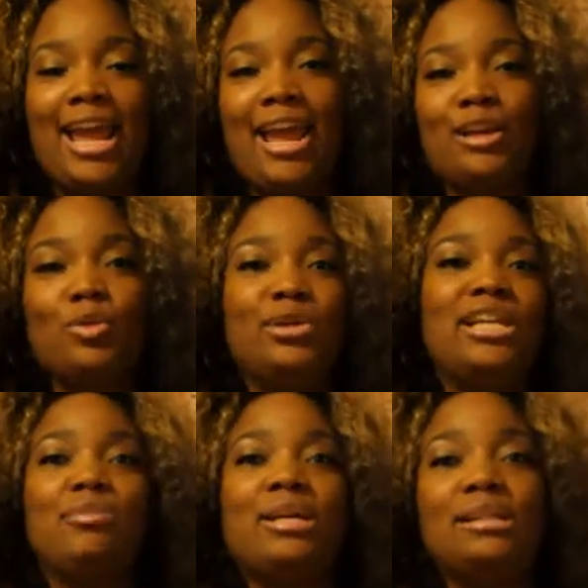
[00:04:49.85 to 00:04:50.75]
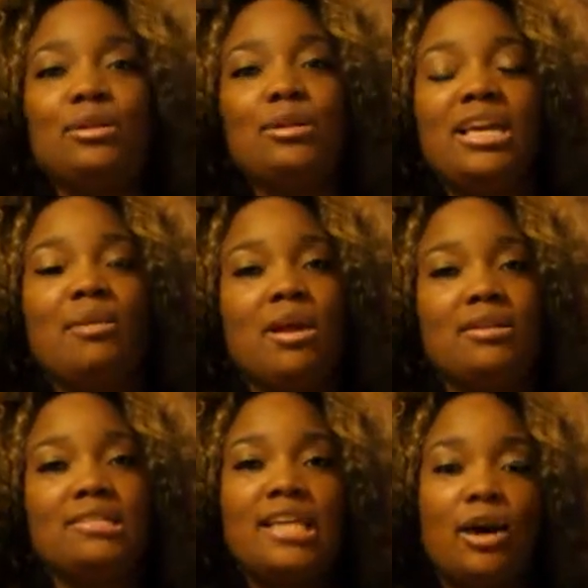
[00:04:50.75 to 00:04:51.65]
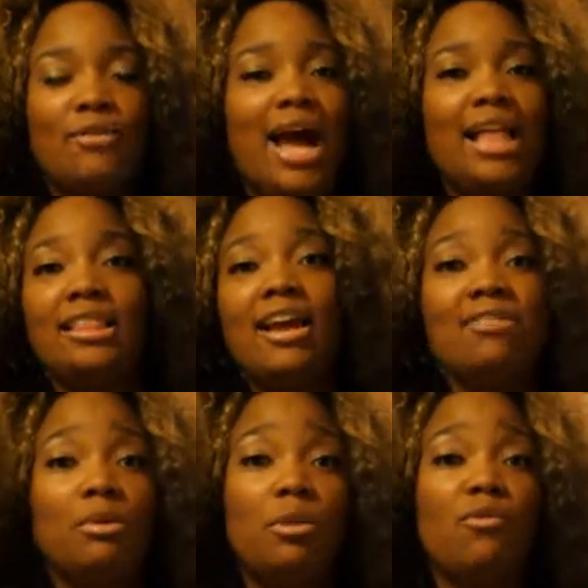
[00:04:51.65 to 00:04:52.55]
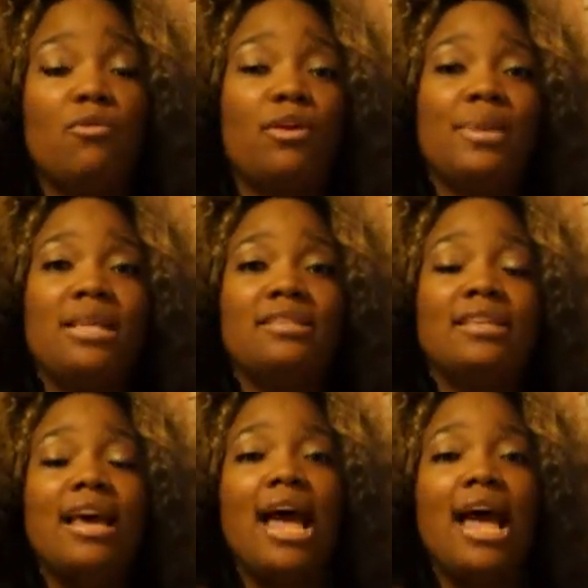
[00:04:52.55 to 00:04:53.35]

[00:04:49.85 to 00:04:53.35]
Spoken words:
and Queen Bee, Little Kim herself. I love their performance.